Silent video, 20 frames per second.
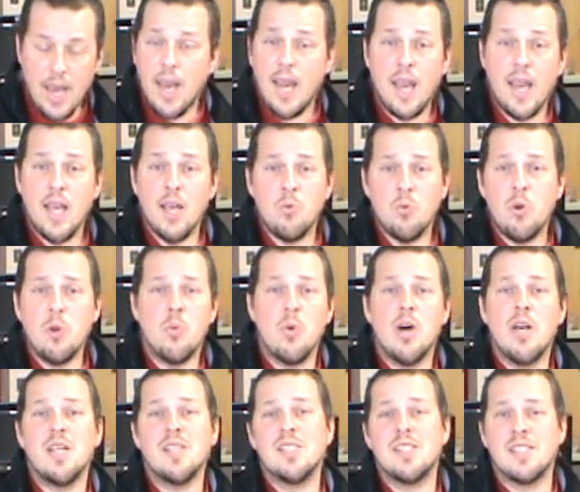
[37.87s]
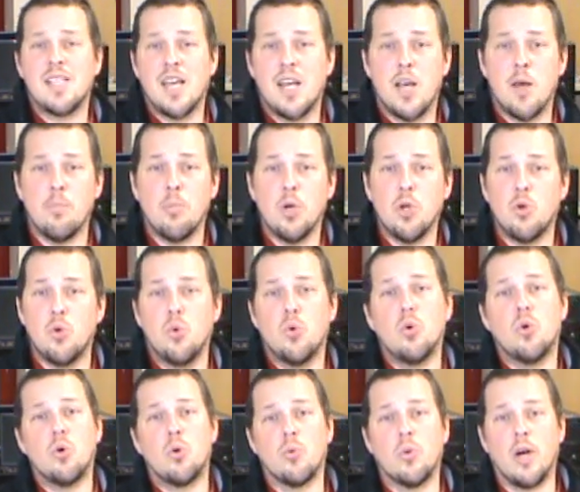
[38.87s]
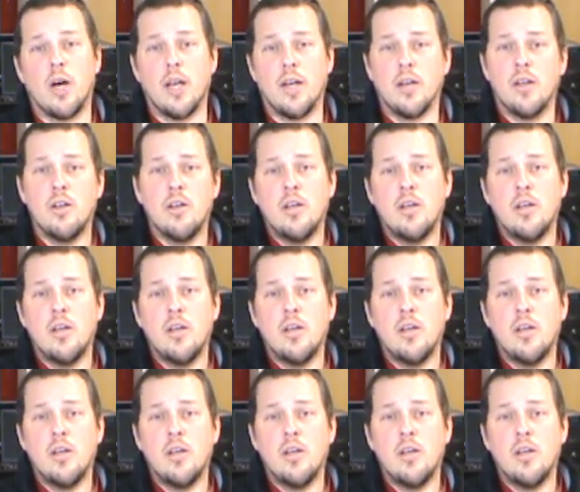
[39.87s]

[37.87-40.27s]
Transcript: And we want to set up a cool run.